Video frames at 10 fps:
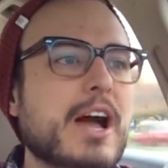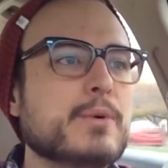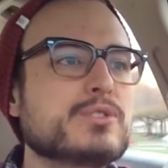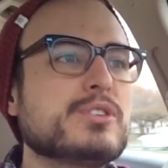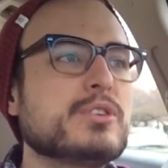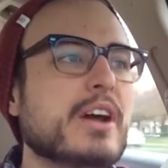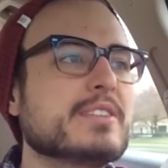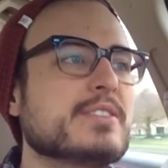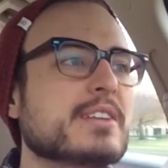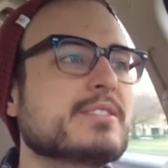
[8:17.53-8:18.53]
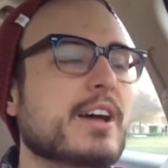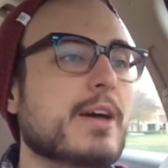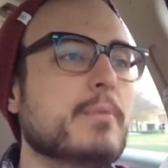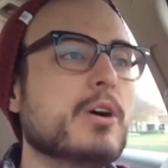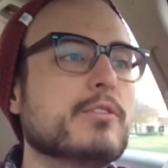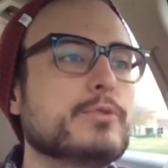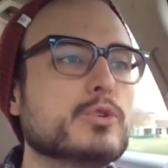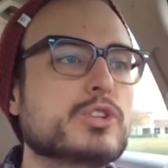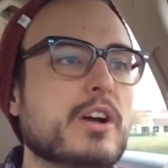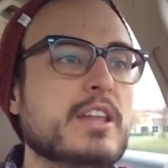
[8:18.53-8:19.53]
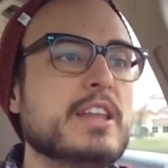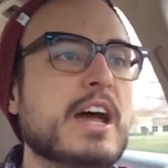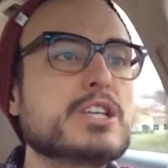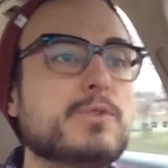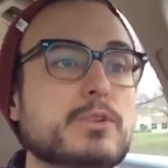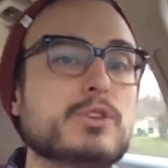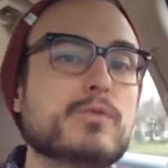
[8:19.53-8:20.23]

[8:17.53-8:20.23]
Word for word: I will see you guys next time on Fultron in Nashville.